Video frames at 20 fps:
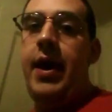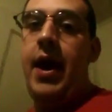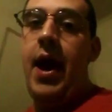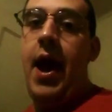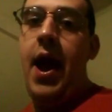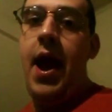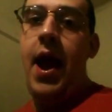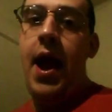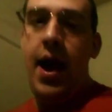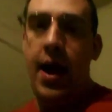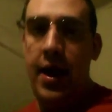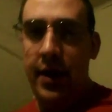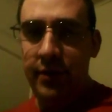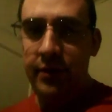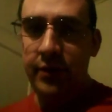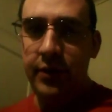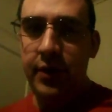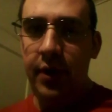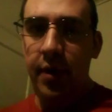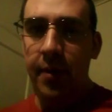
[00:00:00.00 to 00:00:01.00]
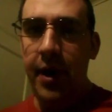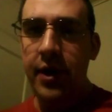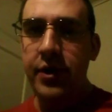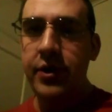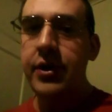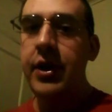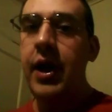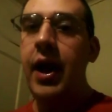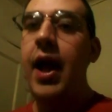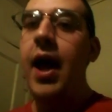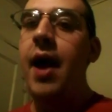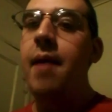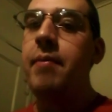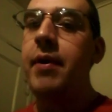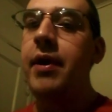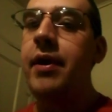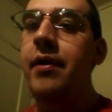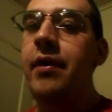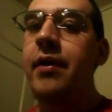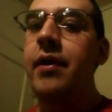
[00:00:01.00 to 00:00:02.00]
Yeah. So the match is going to
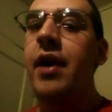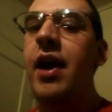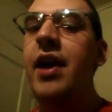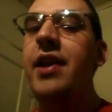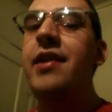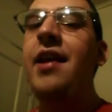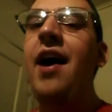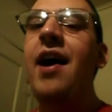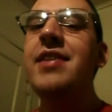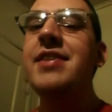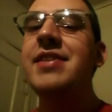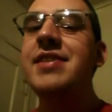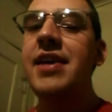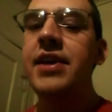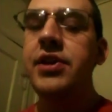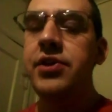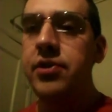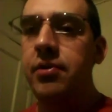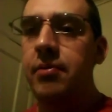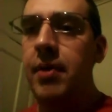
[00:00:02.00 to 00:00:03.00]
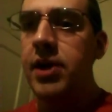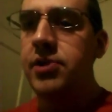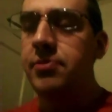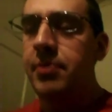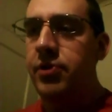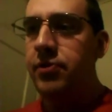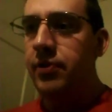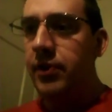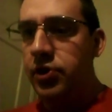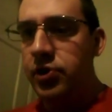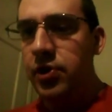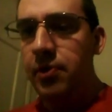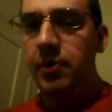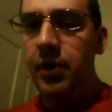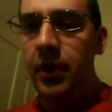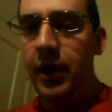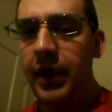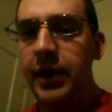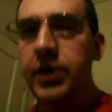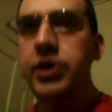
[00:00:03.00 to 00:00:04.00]
happen. A non-sanctioned match between
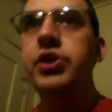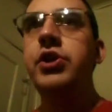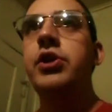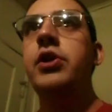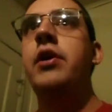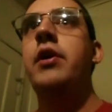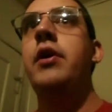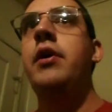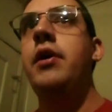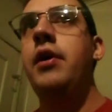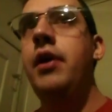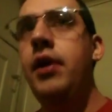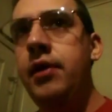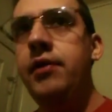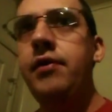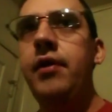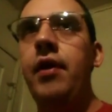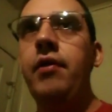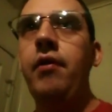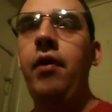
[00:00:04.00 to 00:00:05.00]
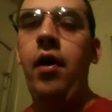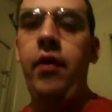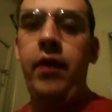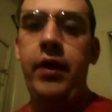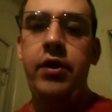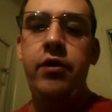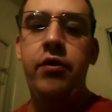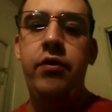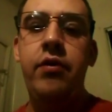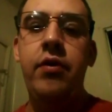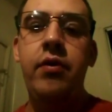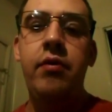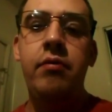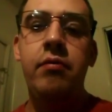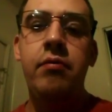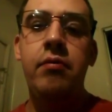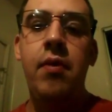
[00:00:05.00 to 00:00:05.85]
Triple H and Seth Rollins.